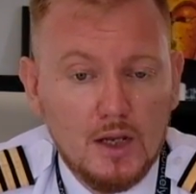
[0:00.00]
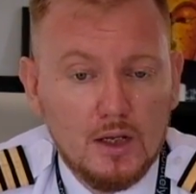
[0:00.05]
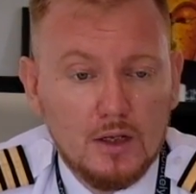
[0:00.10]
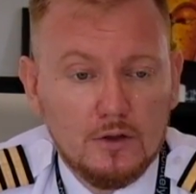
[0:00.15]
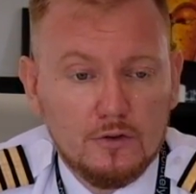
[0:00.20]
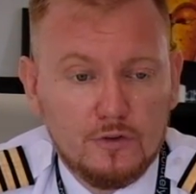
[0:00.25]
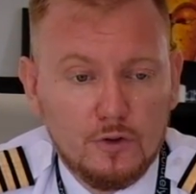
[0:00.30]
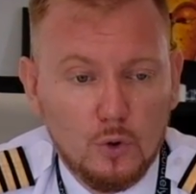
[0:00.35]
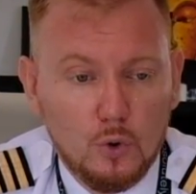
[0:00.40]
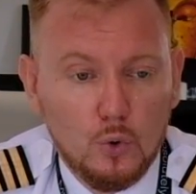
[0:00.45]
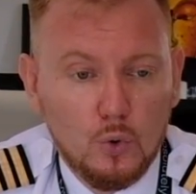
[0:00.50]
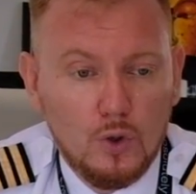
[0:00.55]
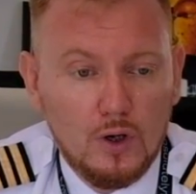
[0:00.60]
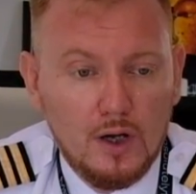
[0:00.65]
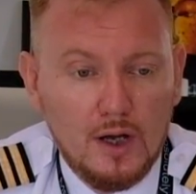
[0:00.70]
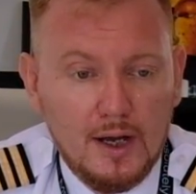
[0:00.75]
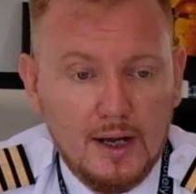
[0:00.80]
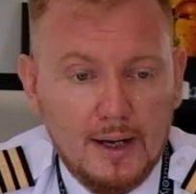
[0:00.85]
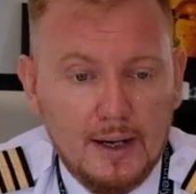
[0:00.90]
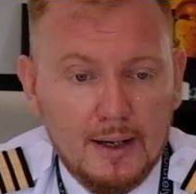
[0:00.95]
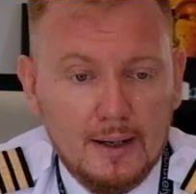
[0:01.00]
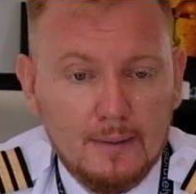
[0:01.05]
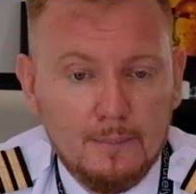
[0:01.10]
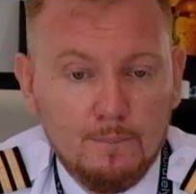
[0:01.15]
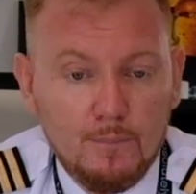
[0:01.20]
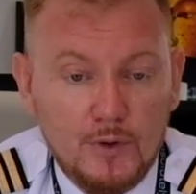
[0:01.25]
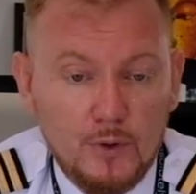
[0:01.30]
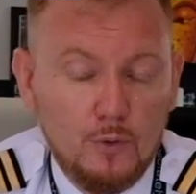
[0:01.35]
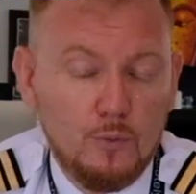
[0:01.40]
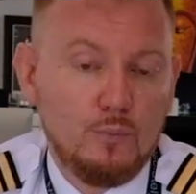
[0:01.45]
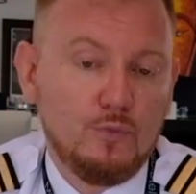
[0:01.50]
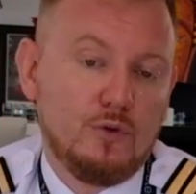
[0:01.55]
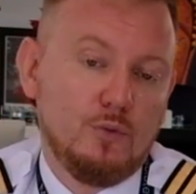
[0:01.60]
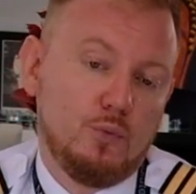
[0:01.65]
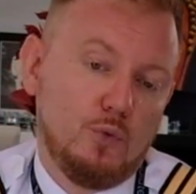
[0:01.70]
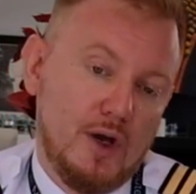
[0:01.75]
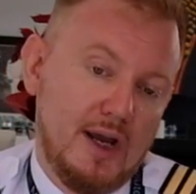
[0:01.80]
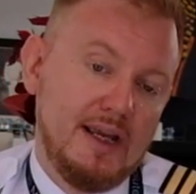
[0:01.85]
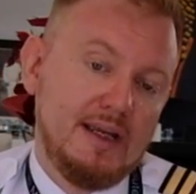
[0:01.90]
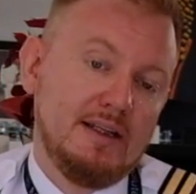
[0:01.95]
So um, the, the
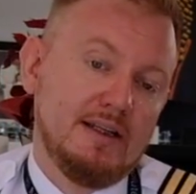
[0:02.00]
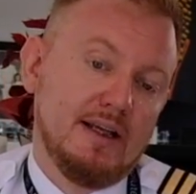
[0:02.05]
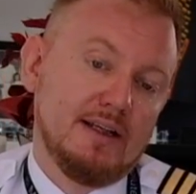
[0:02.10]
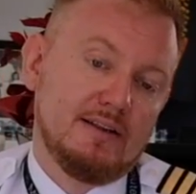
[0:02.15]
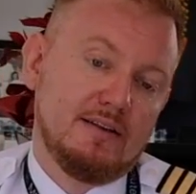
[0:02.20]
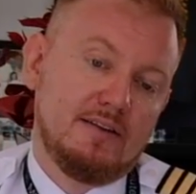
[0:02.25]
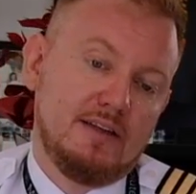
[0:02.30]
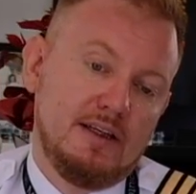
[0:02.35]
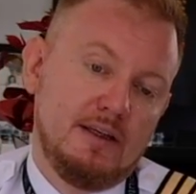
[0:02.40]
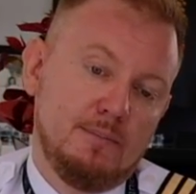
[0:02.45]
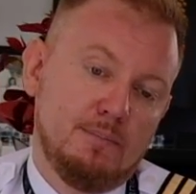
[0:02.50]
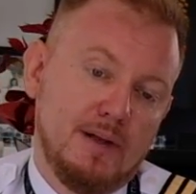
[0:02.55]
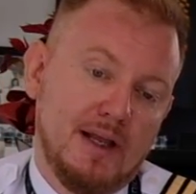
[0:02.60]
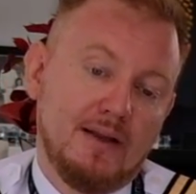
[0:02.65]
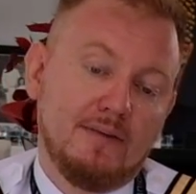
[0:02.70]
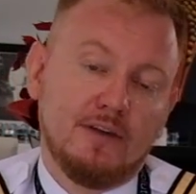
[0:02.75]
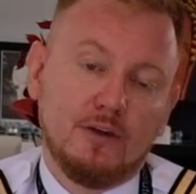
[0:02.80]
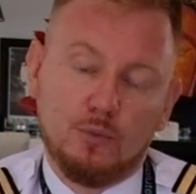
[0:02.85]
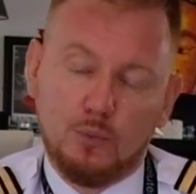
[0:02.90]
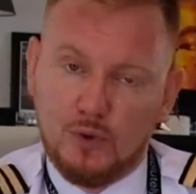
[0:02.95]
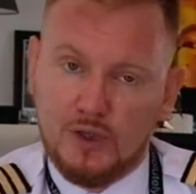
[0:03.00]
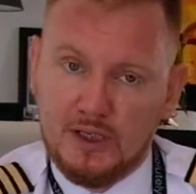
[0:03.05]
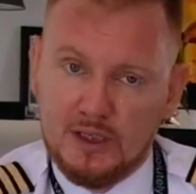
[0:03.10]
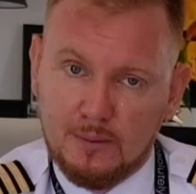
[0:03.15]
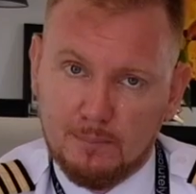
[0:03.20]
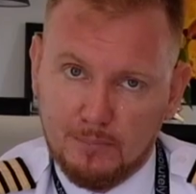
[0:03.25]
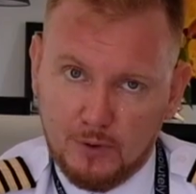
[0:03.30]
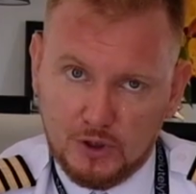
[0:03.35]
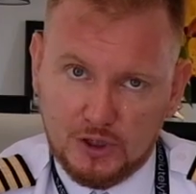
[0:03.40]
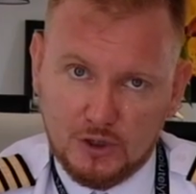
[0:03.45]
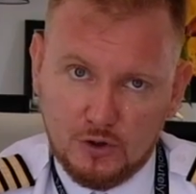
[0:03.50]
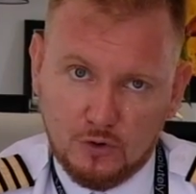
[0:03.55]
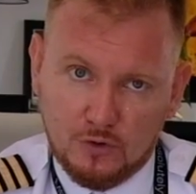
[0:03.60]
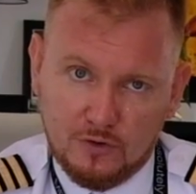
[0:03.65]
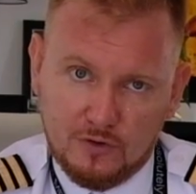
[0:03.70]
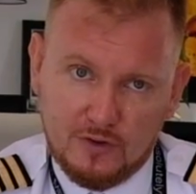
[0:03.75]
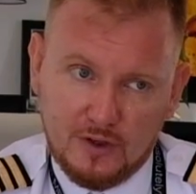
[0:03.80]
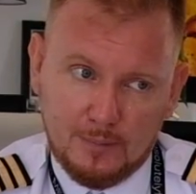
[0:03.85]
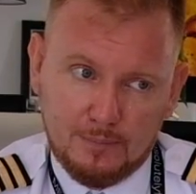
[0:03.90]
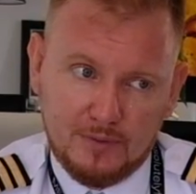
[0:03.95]
way that the blended wing body
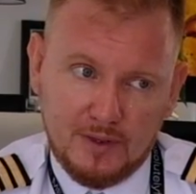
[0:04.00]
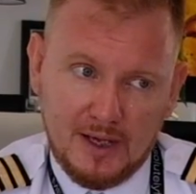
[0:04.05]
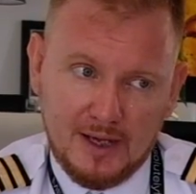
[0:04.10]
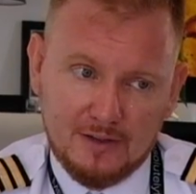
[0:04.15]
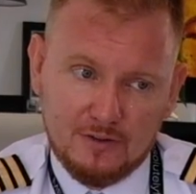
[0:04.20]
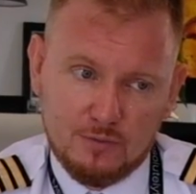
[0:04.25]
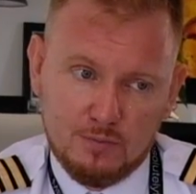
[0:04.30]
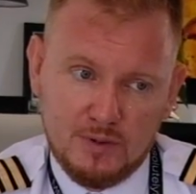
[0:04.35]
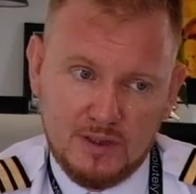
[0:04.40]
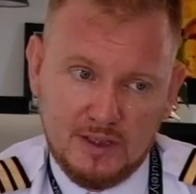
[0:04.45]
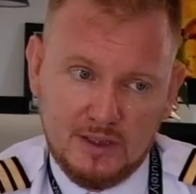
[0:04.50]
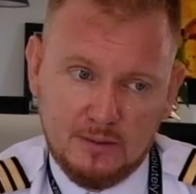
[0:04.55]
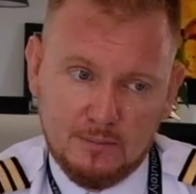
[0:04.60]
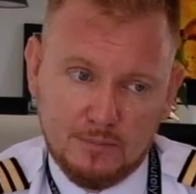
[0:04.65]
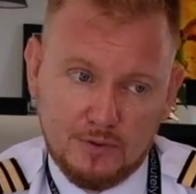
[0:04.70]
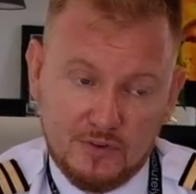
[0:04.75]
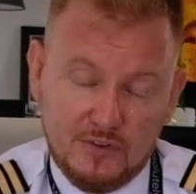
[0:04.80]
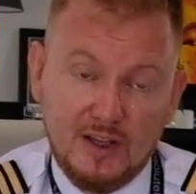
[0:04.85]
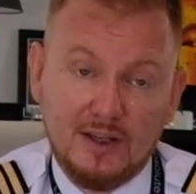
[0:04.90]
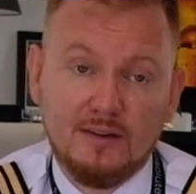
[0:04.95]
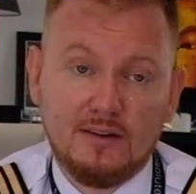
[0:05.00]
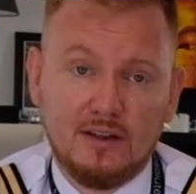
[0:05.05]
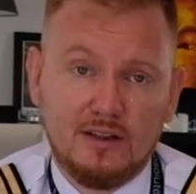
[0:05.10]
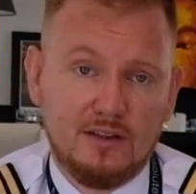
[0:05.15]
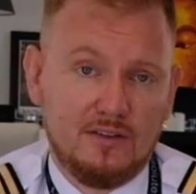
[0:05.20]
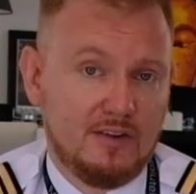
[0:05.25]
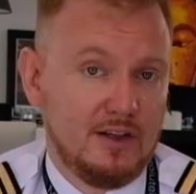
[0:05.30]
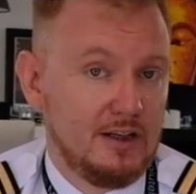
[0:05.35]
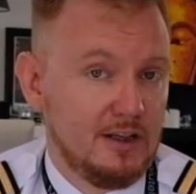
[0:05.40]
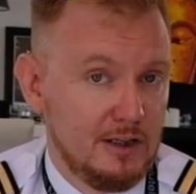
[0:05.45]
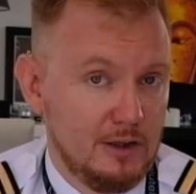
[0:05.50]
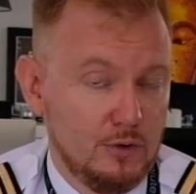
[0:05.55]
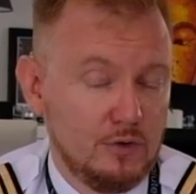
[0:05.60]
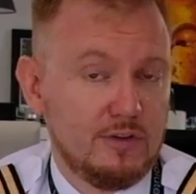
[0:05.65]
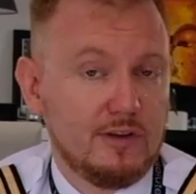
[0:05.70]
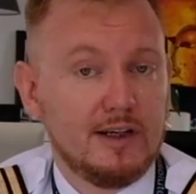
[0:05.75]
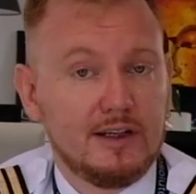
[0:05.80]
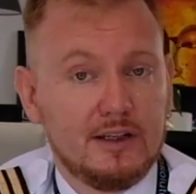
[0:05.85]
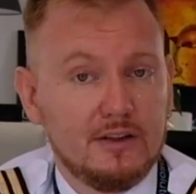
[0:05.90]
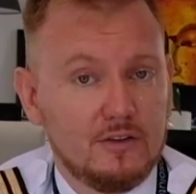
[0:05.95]
concept has been presented is that it
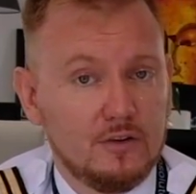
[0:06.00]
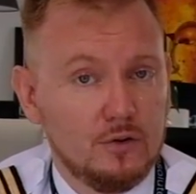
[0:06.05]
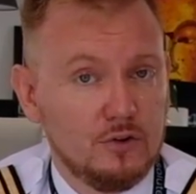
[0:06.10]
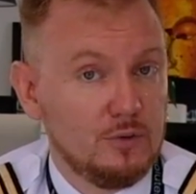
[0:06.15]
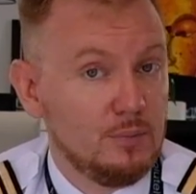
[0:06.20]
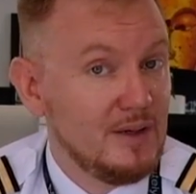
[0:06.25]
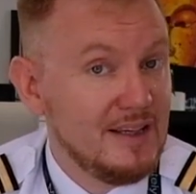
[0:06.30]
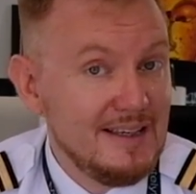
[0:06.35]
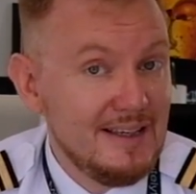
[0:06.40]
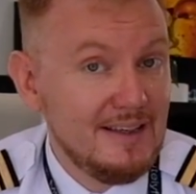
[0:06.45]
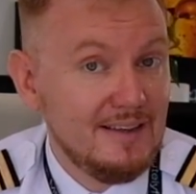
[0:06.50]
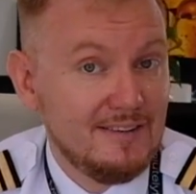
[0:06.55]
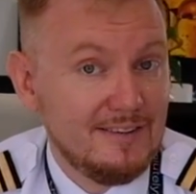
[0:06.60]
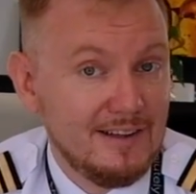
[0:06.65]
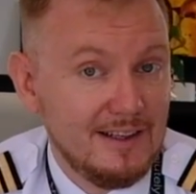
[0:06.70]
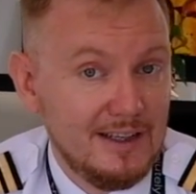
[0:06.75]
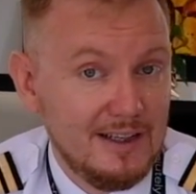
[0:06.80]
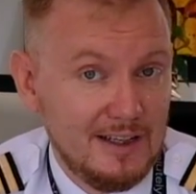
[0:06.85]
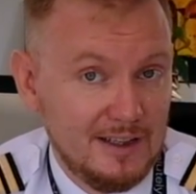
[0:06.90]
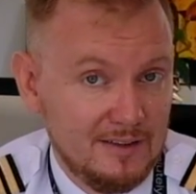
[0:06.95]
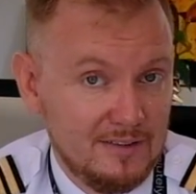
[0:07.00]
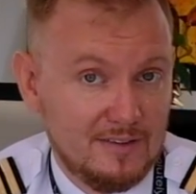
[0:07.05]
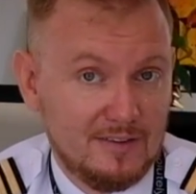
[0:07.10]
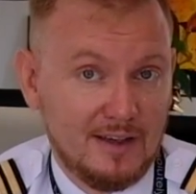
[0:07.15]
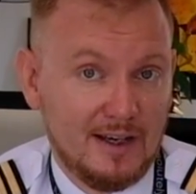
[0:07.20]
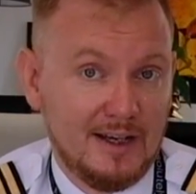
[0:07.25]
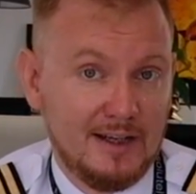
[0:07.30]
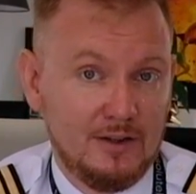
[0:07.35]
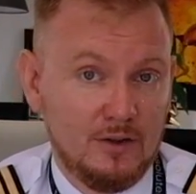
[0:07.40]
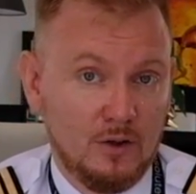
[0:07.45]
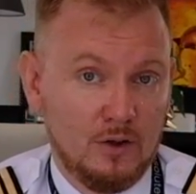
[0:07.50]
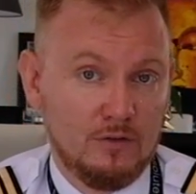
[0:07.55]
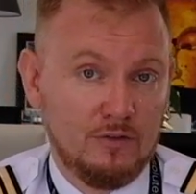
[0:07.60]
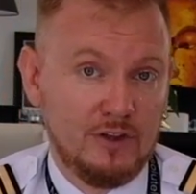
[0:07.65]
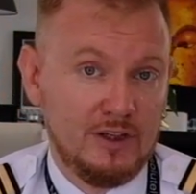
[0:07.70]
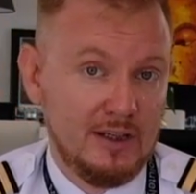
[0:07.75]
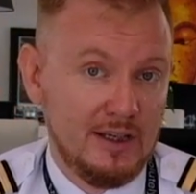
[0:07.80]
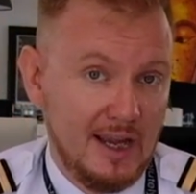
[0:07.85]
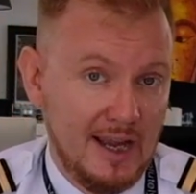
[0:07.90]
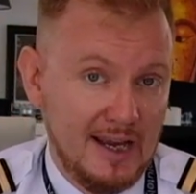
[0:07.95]
looks like it's going to be easily inside of the